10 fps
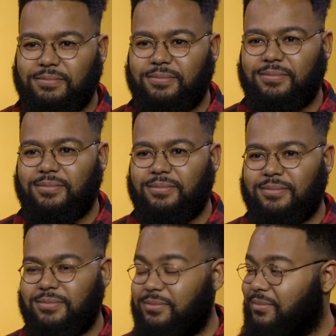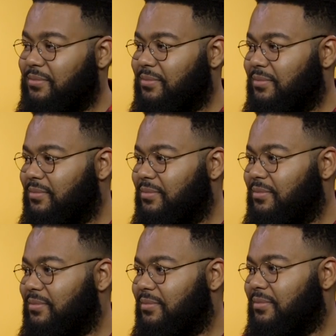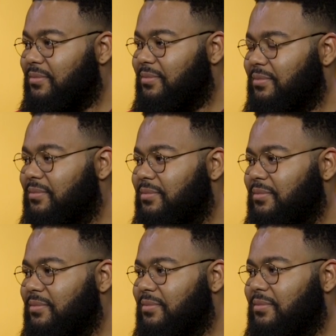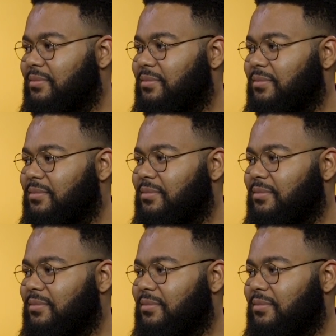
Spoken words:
The person shown says nothing.